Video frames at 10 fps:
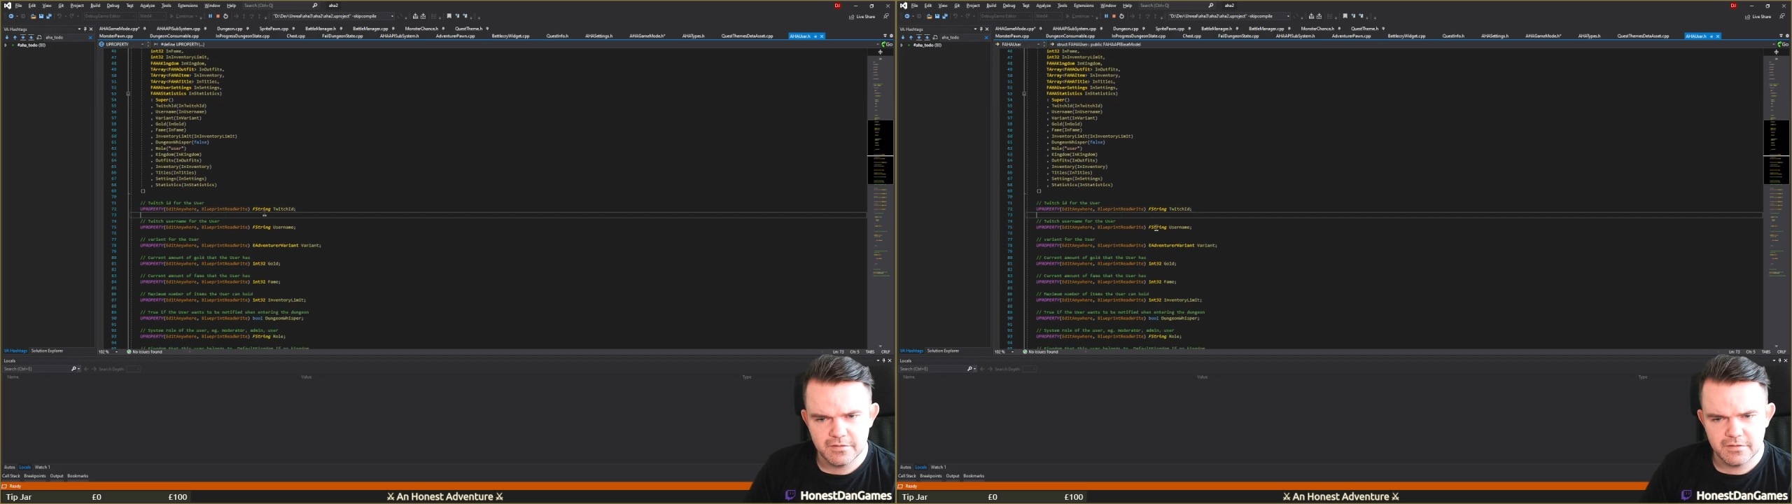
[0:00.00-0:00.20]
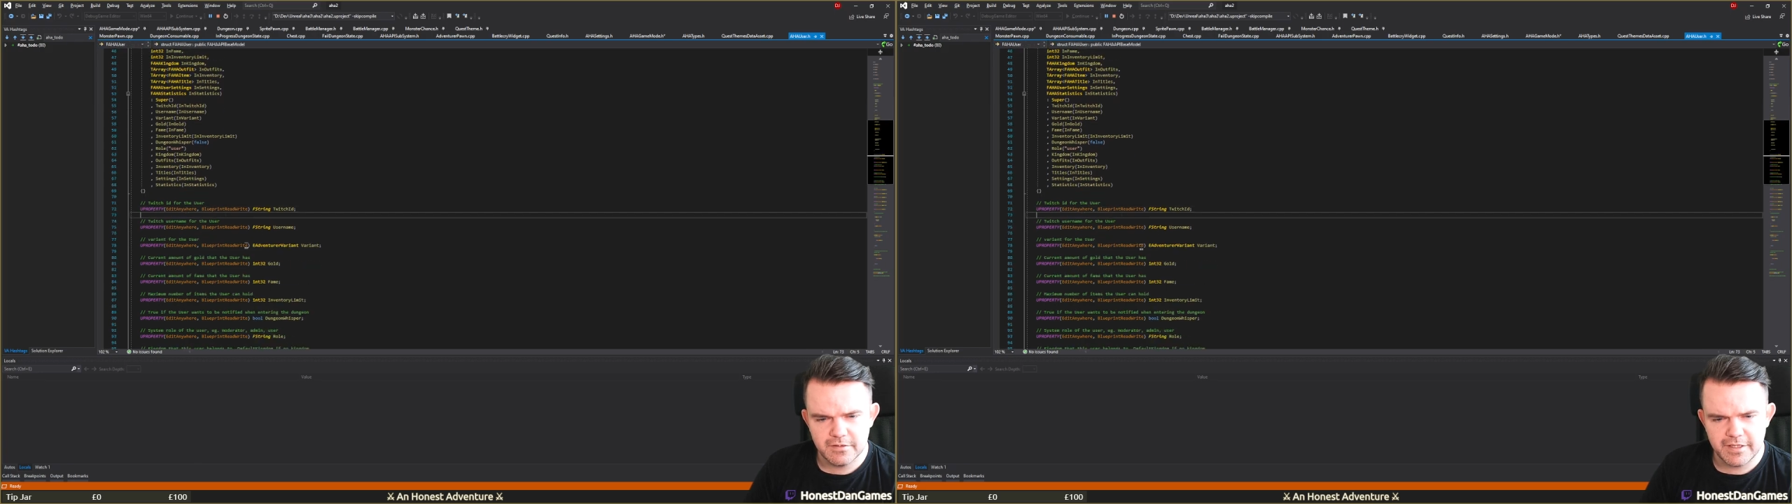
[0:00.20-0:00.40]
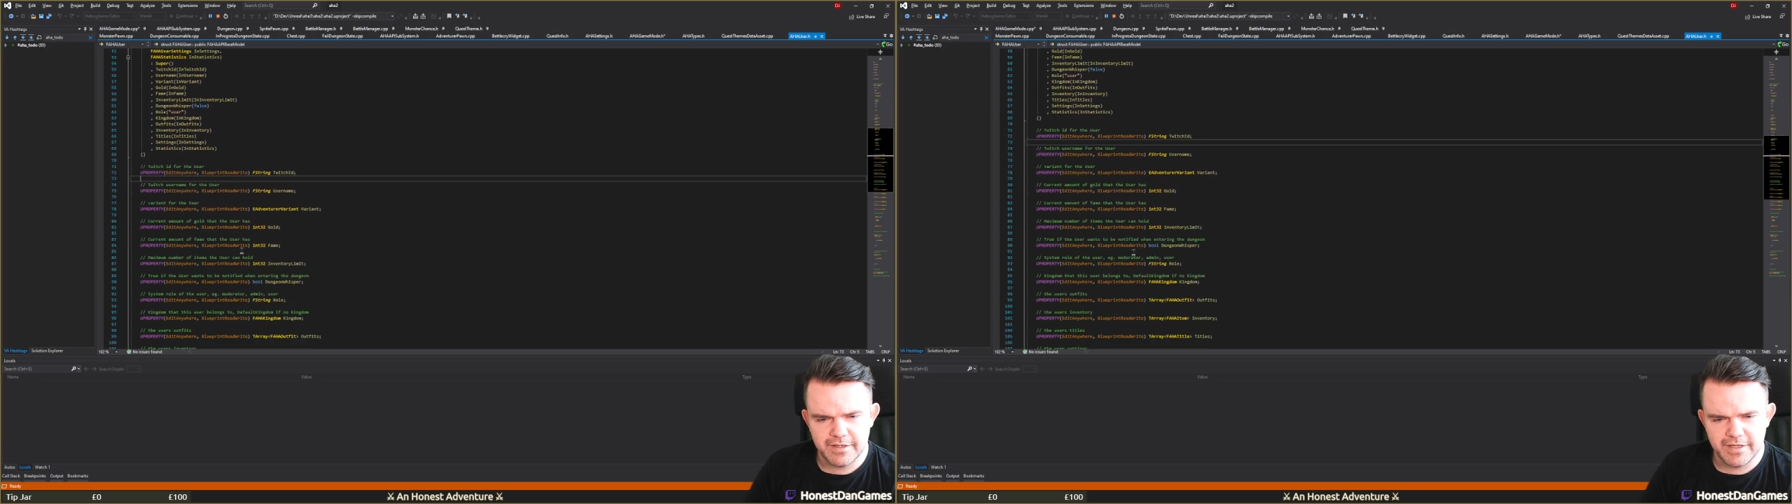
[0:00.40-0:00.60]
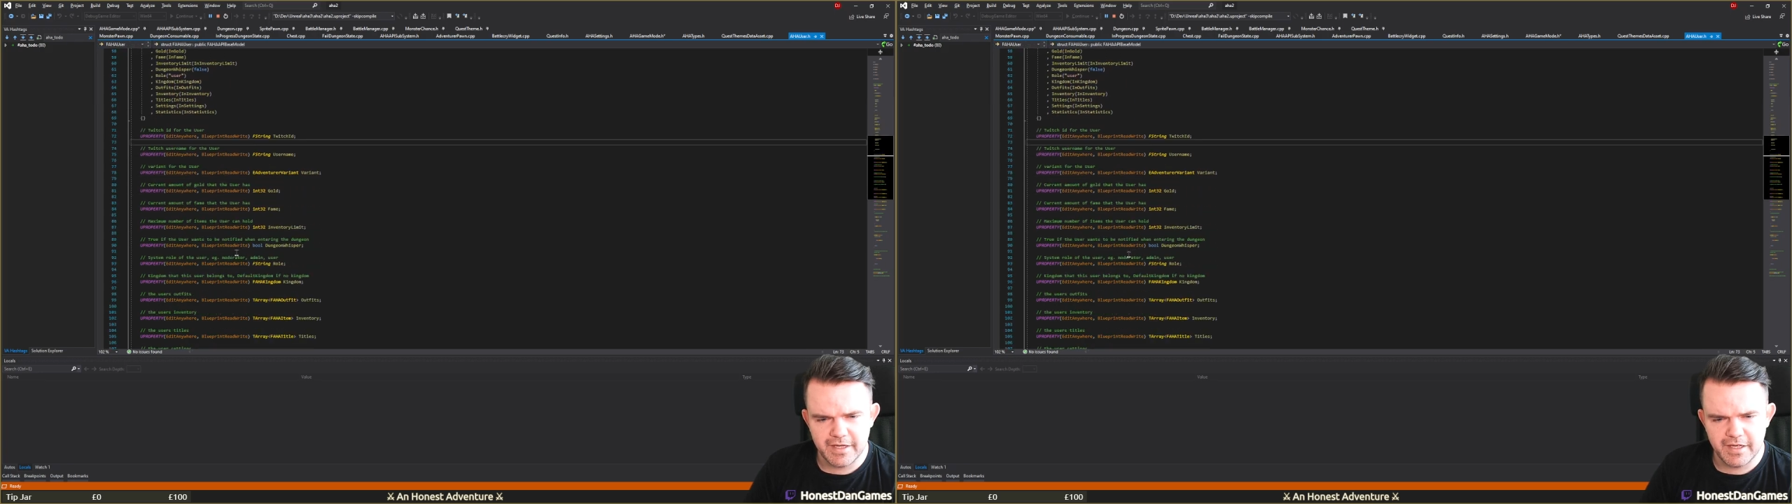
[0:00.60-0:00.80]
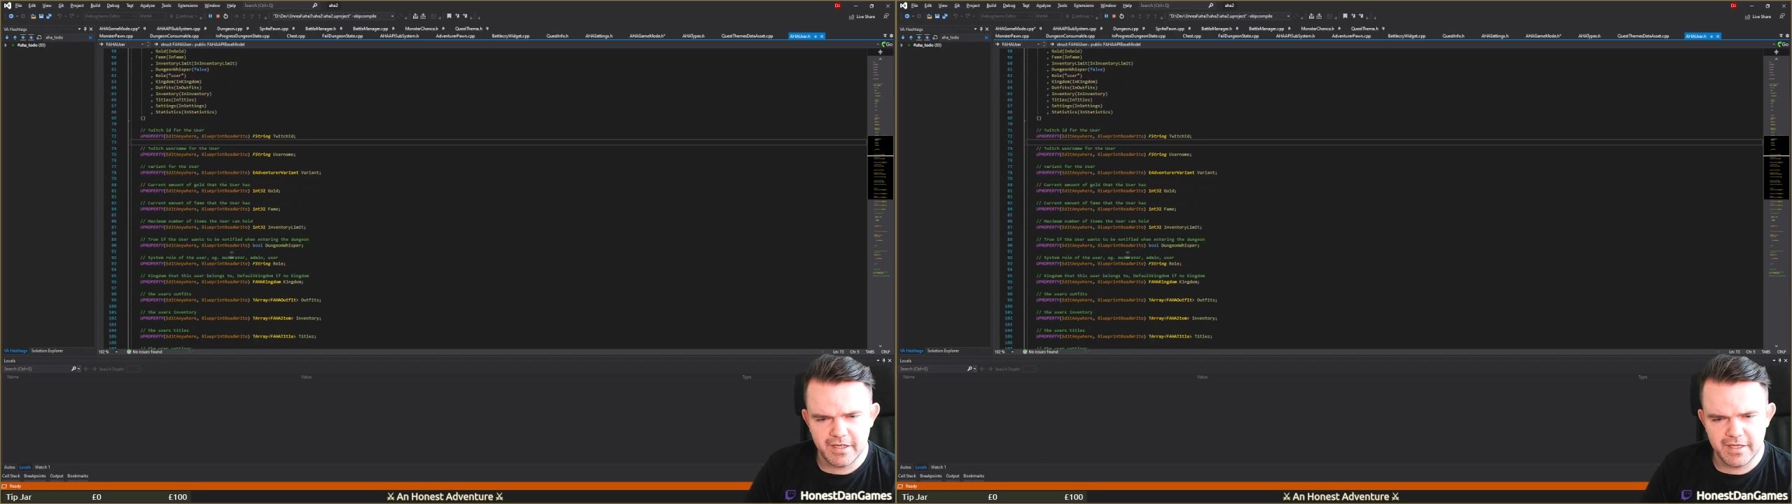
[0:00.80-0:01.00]
Okay, they
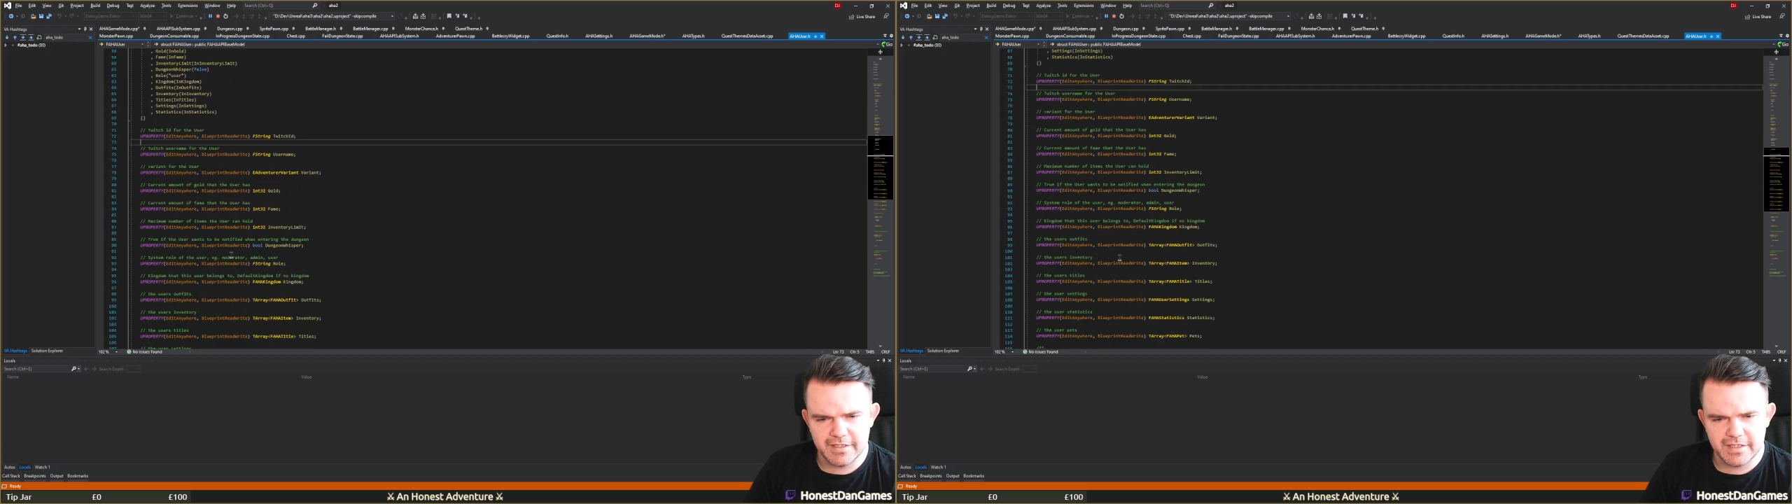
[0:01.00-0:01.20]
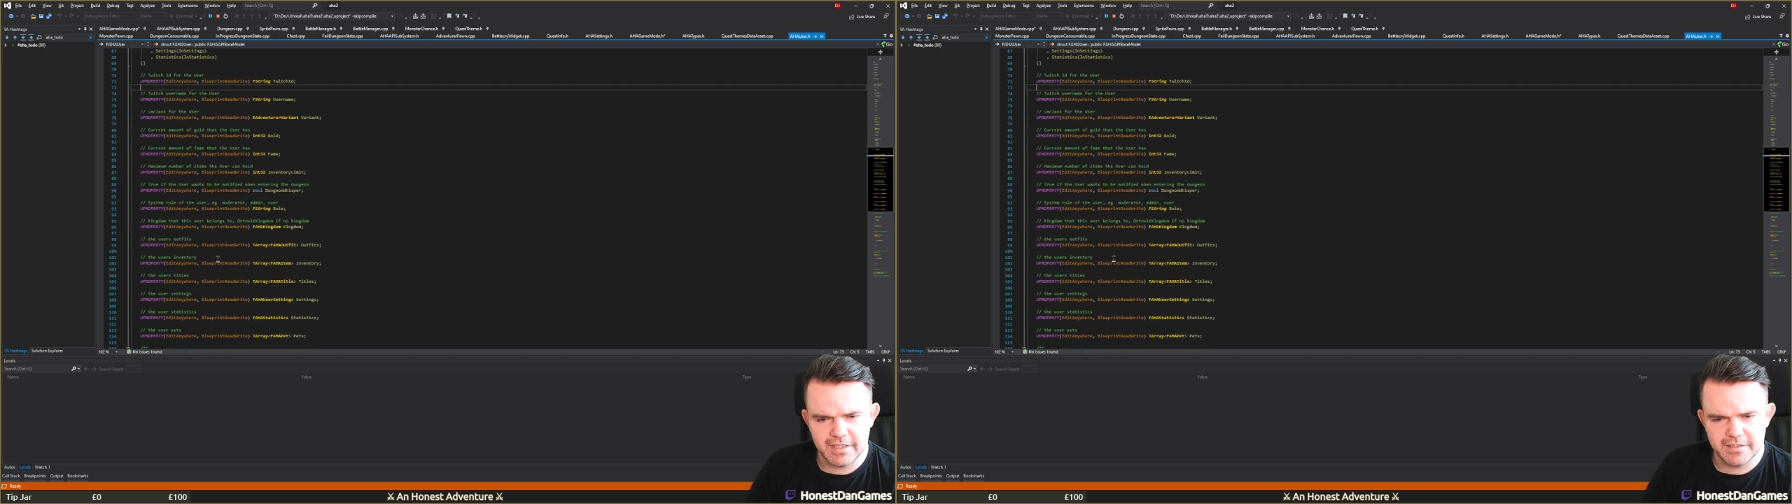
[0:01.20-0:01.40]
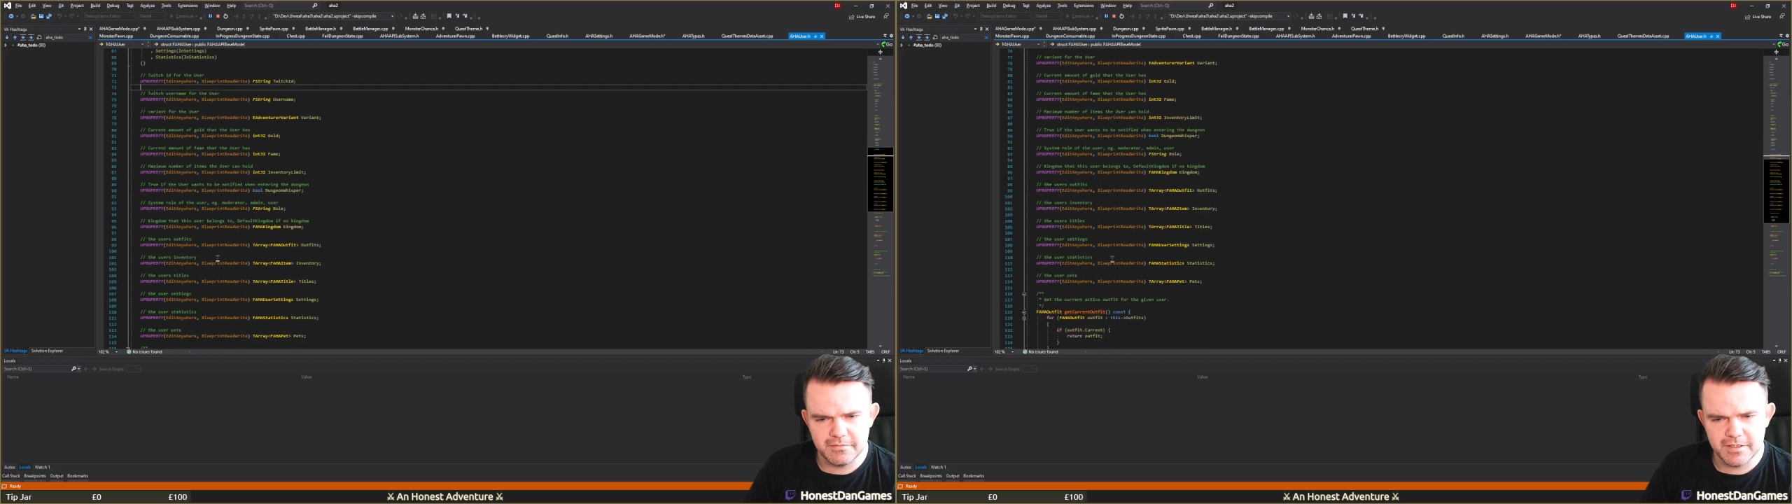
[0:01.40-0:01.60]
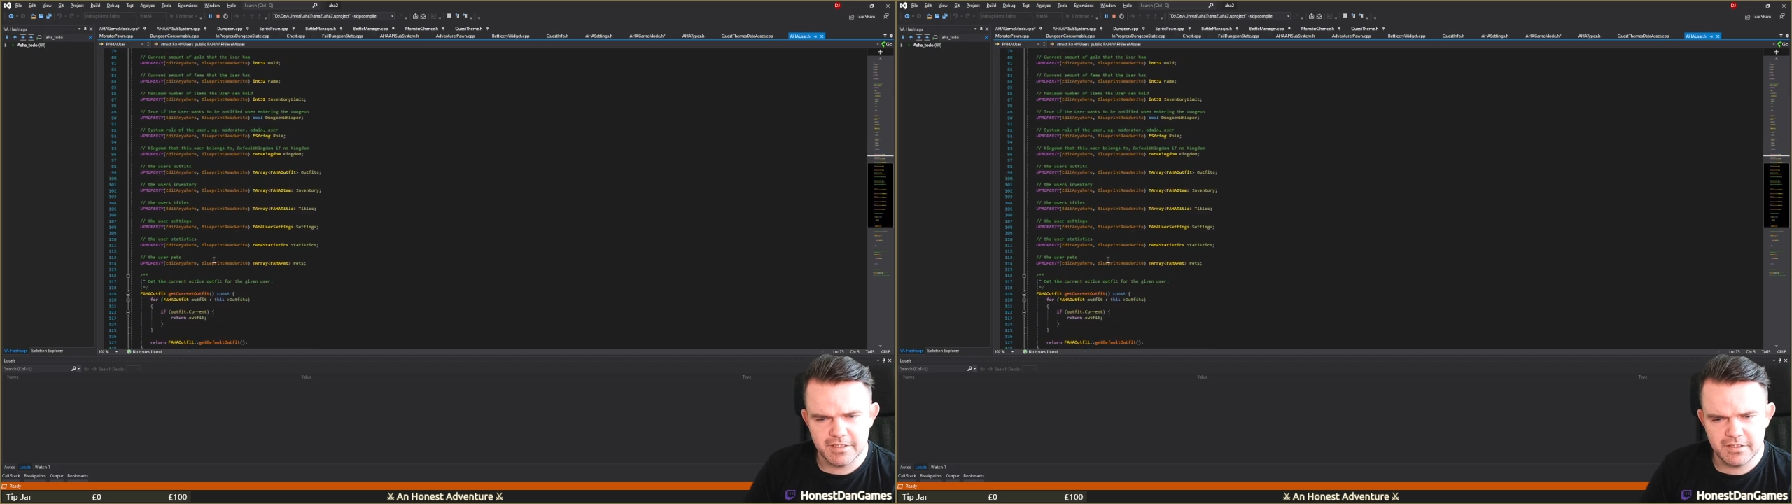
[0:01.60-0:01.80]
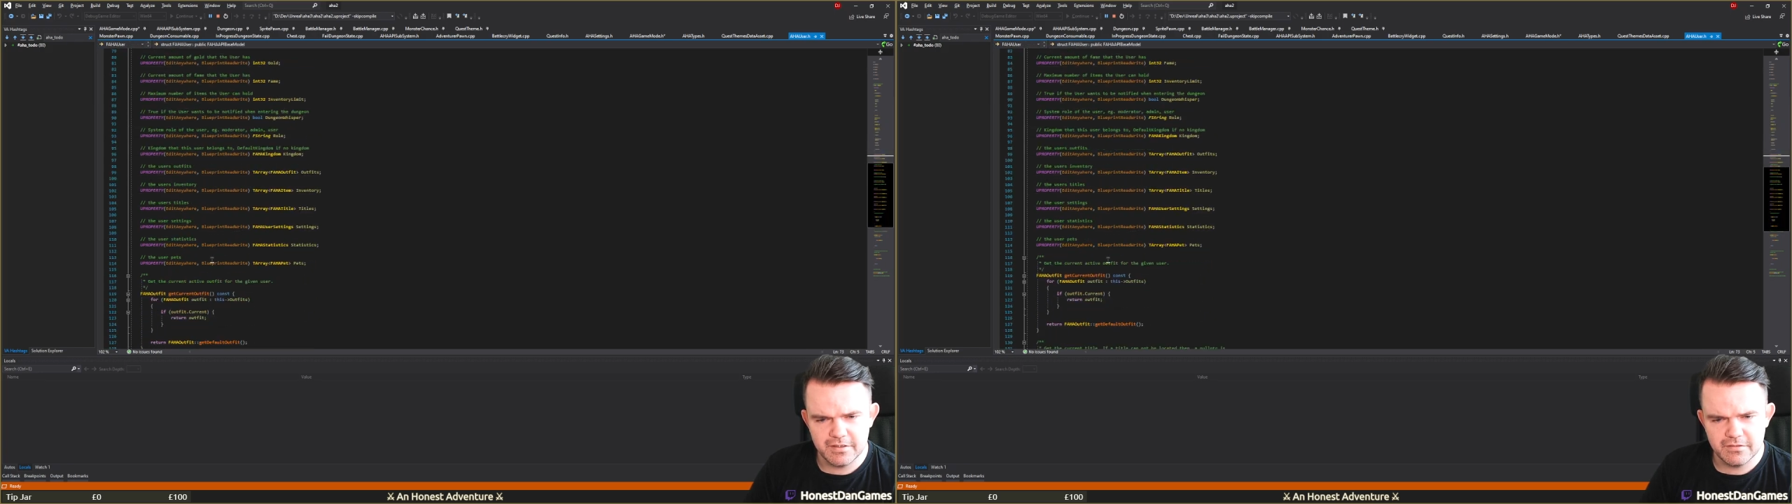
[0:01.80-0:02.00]
are edit anyway.